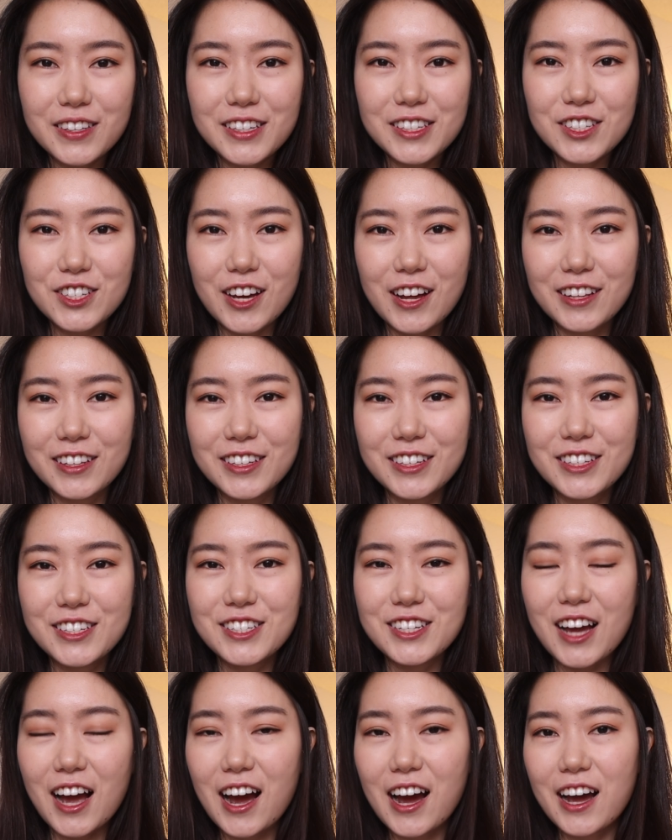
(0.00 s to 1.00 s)
this
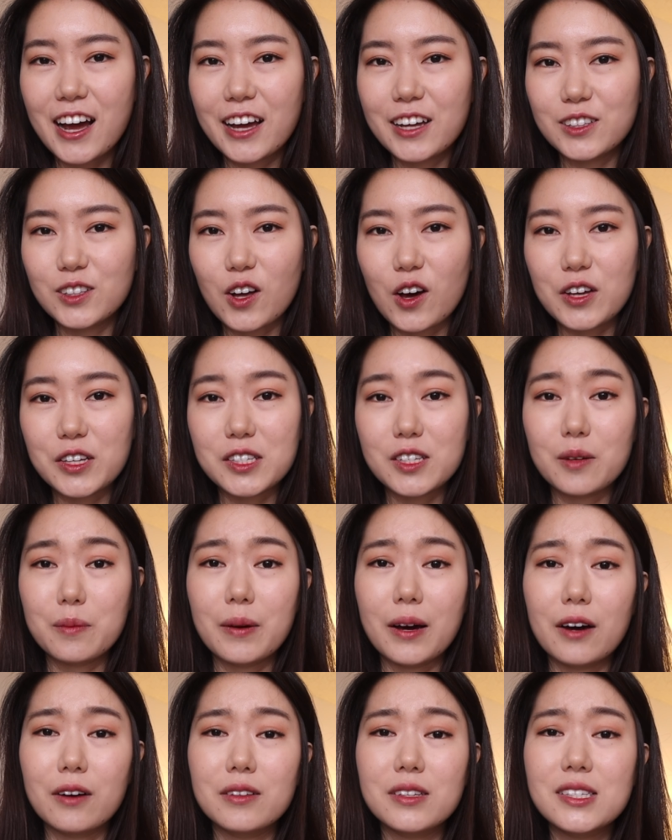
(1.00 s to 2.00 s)
challenge, I lost
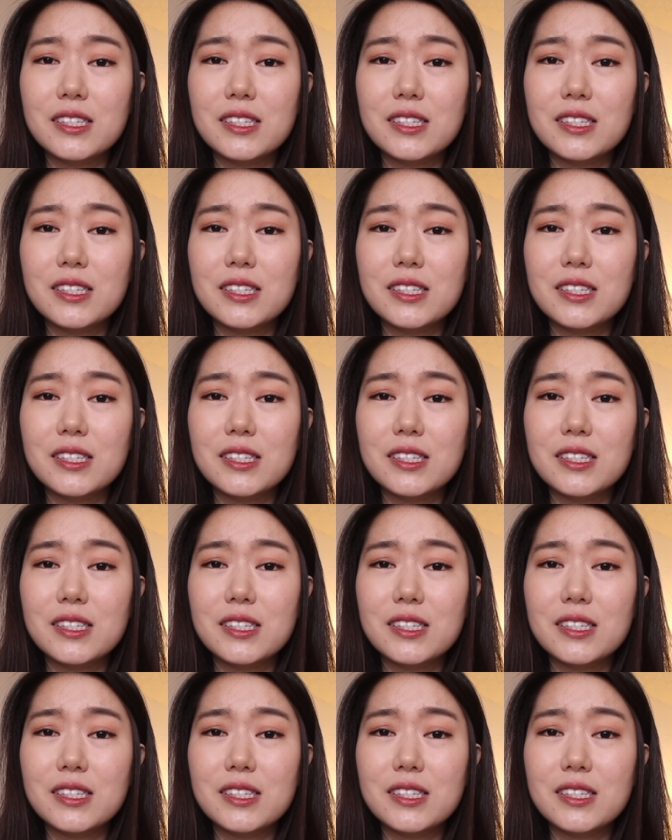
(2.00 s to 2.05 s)
about